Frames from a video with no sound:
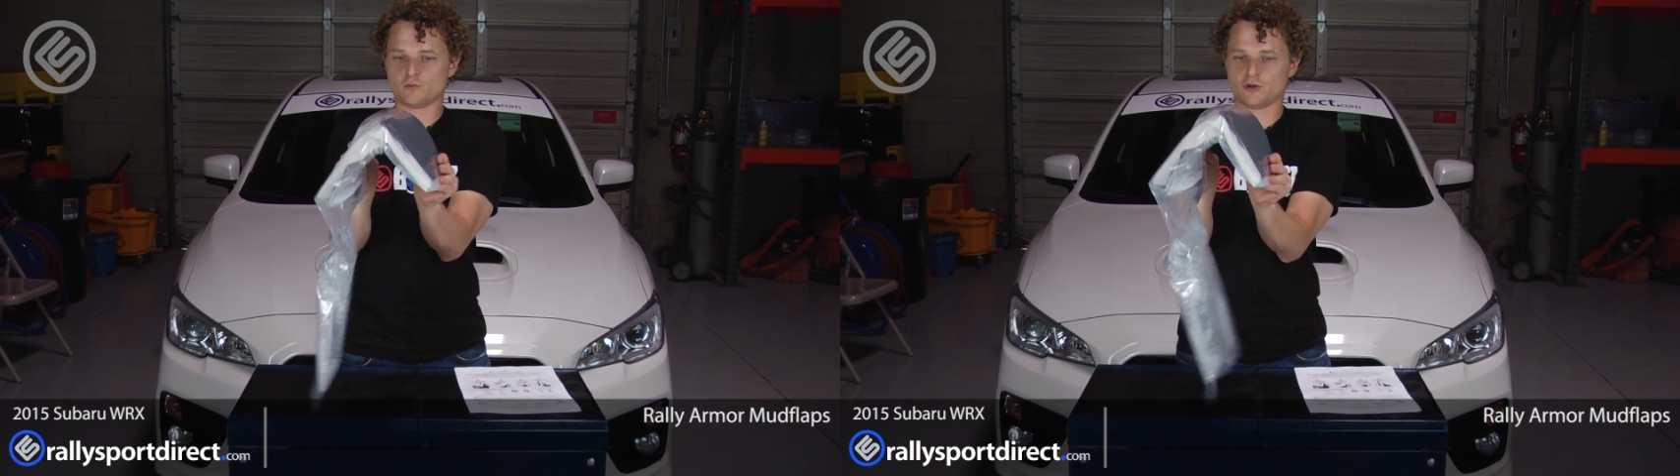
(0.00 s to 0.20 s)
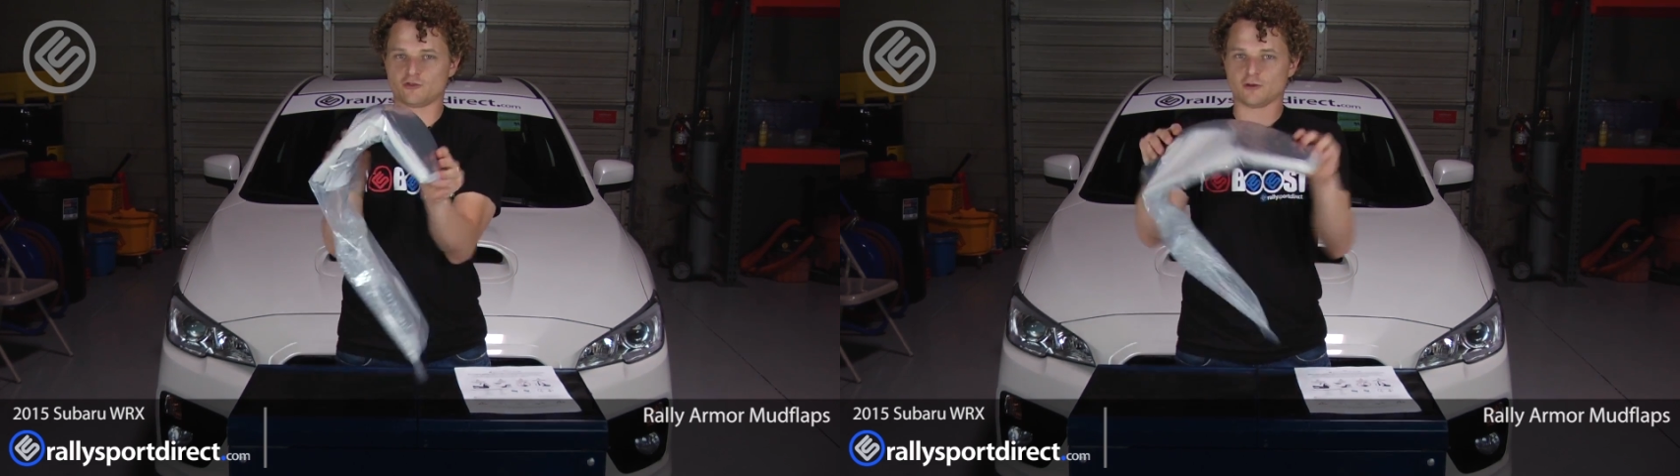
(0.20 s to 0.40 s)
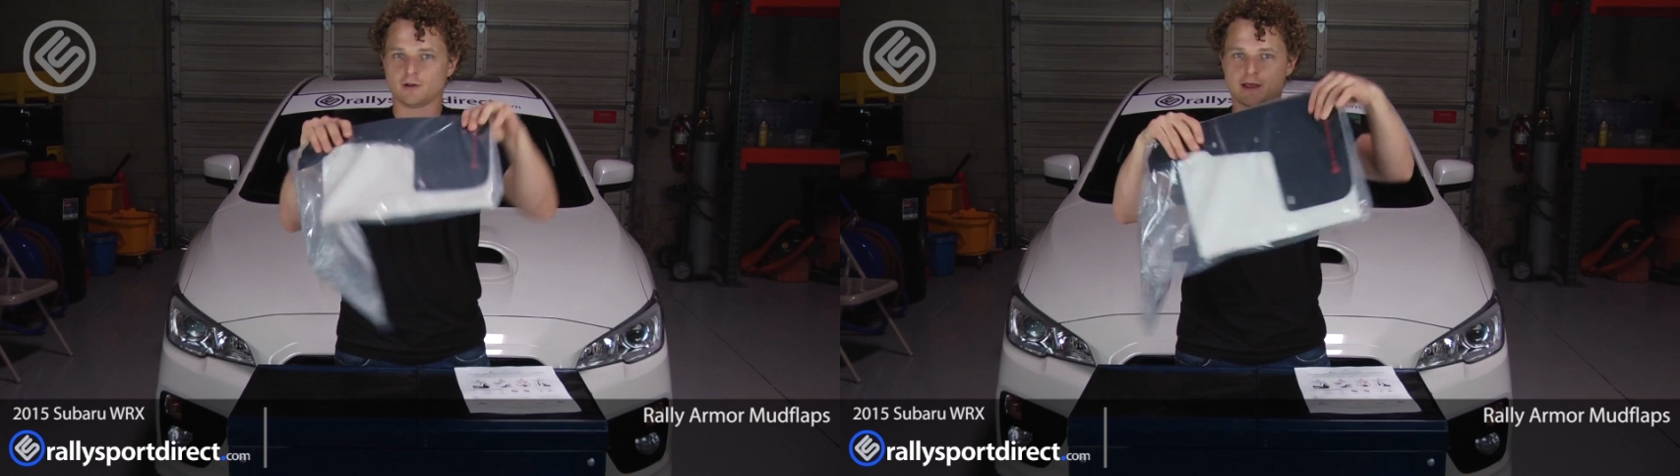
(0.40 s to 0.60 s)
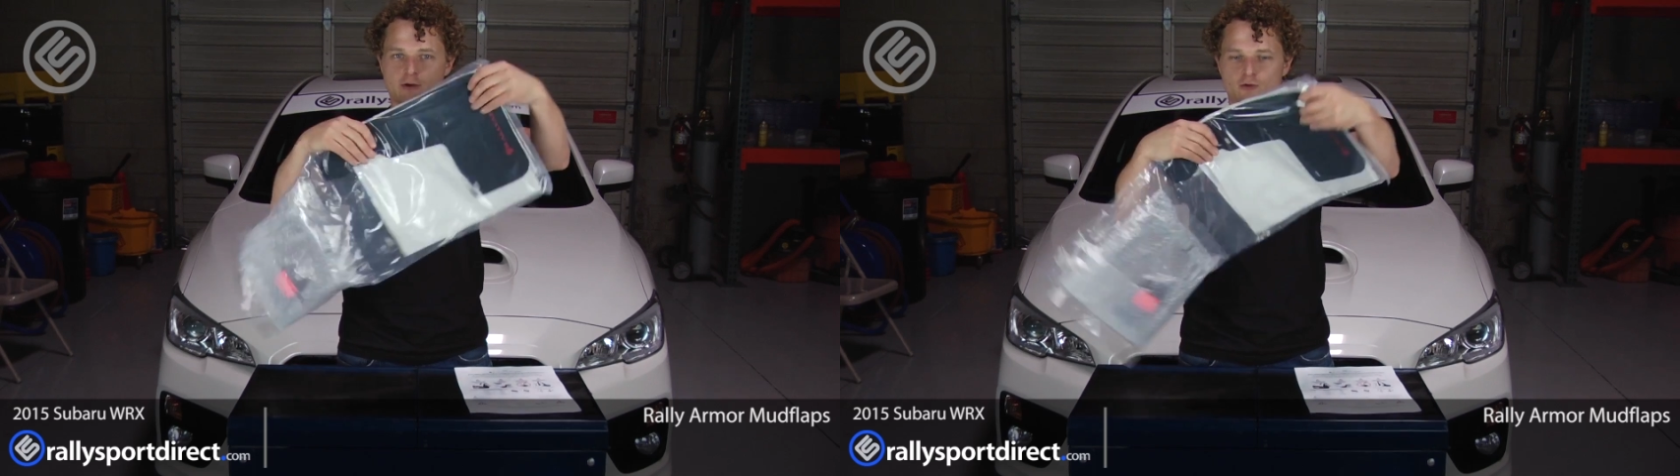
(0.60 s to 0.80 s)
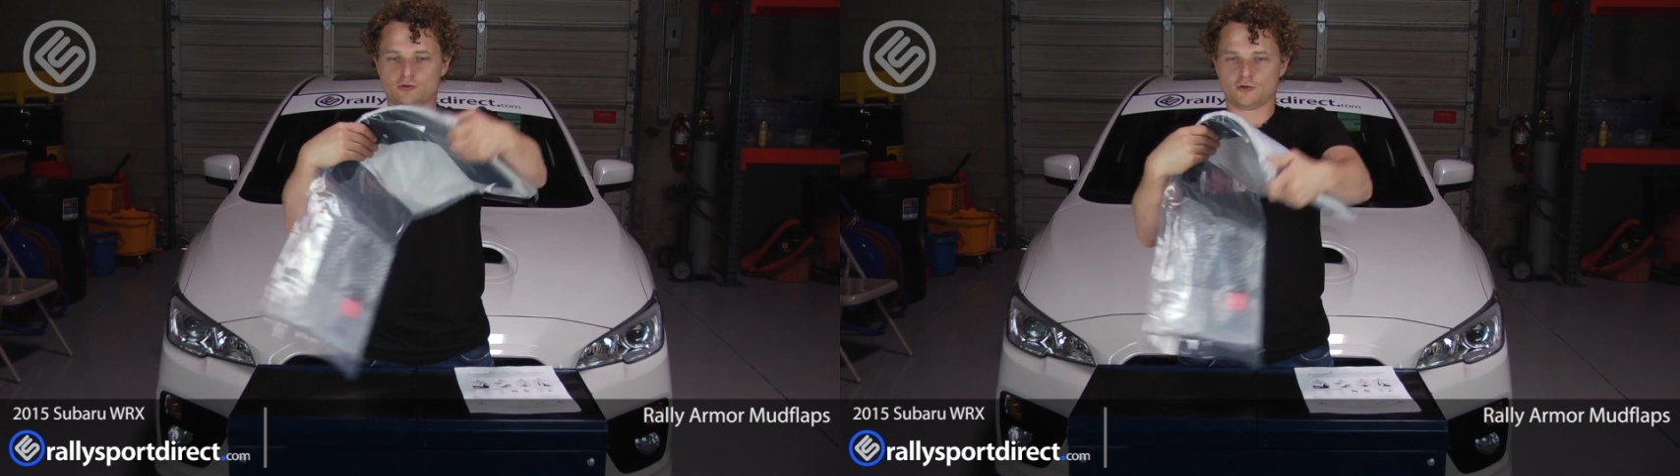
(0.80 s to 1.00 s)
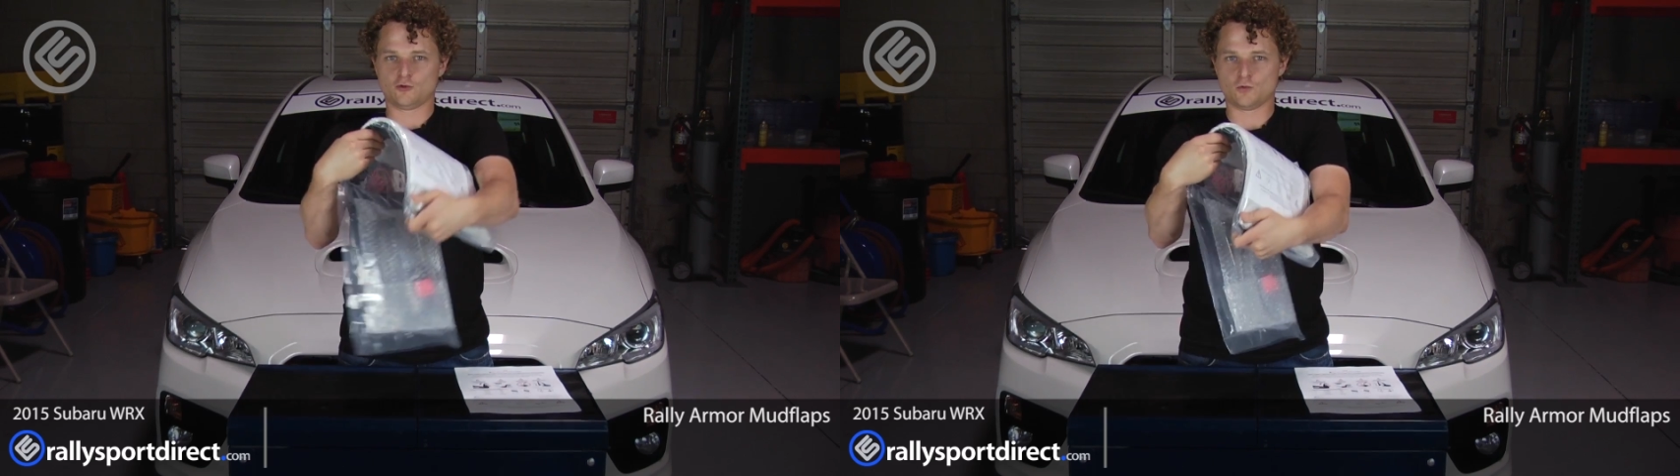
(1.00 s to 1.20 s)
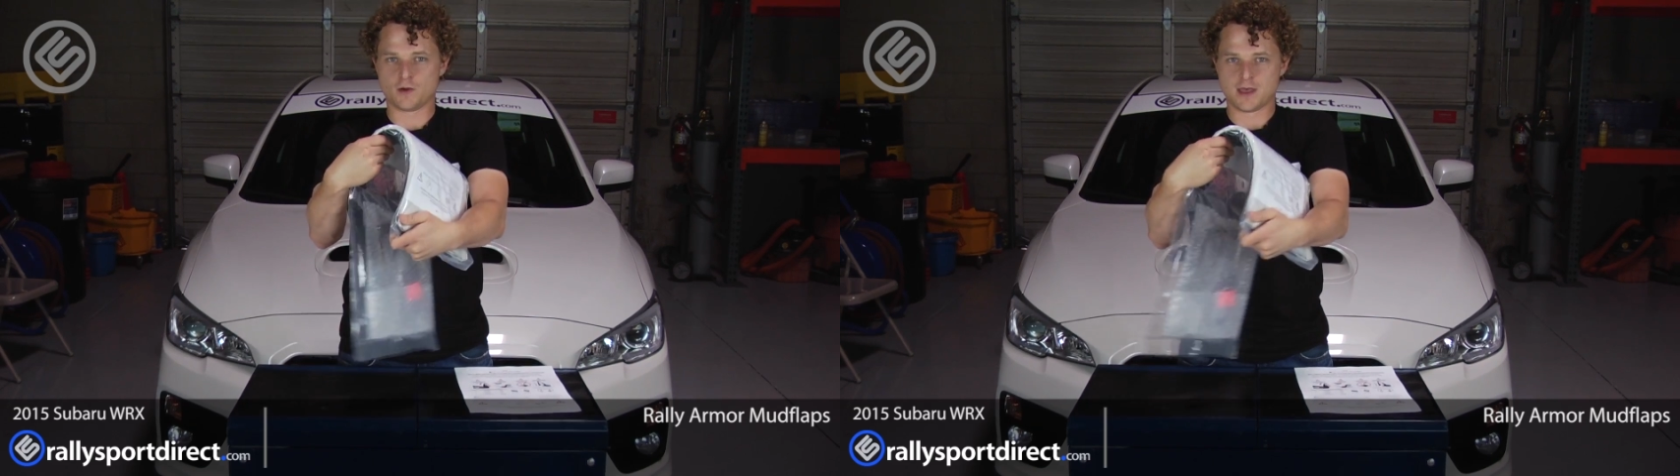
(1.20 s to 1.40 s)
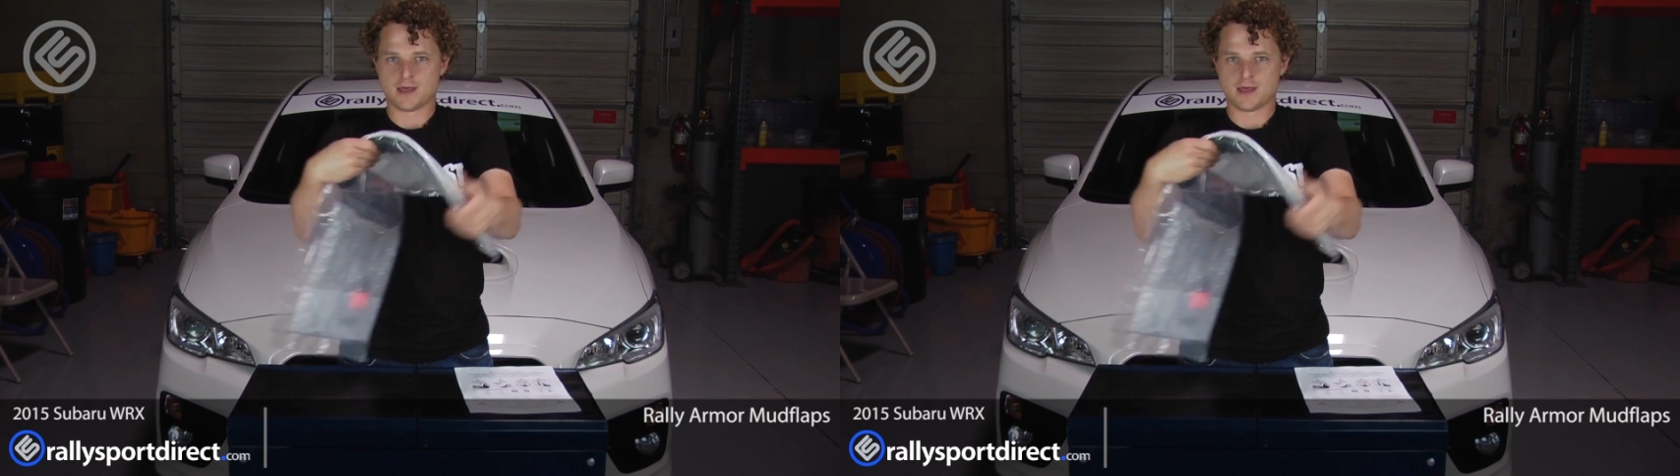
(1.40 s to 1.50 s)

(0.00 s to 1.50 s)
which allow you to do